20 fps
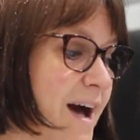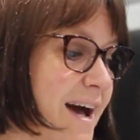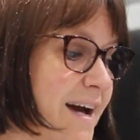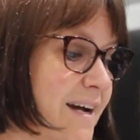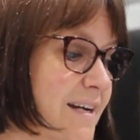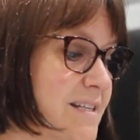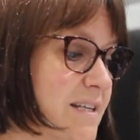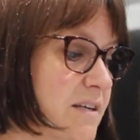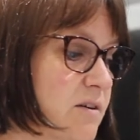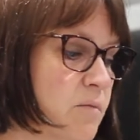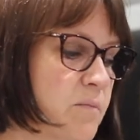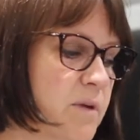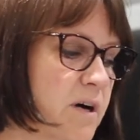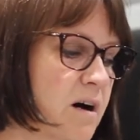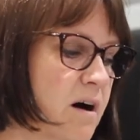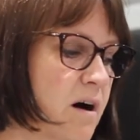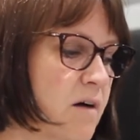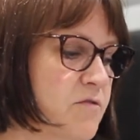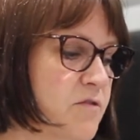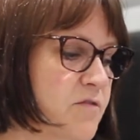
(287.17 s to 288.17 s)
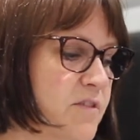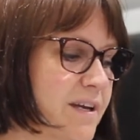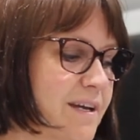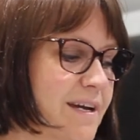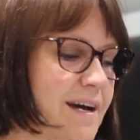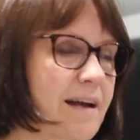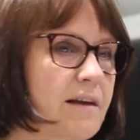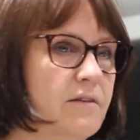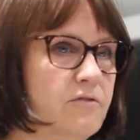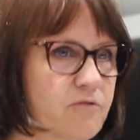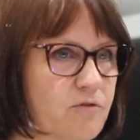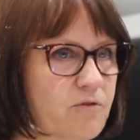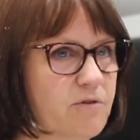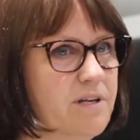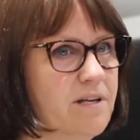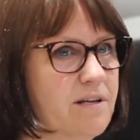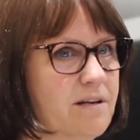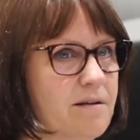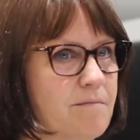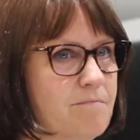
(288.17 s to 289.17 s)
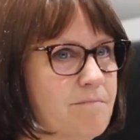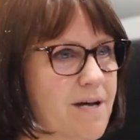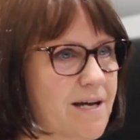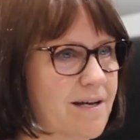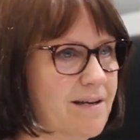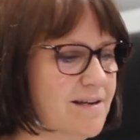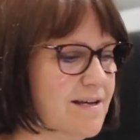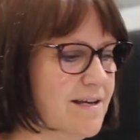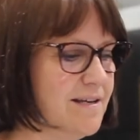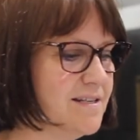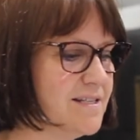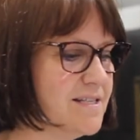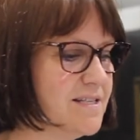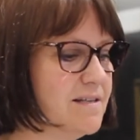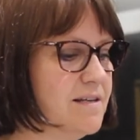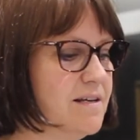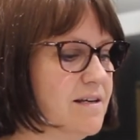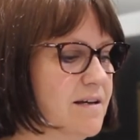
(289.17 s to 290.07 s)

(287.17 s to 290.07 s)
acting on behalf of the Californian magnate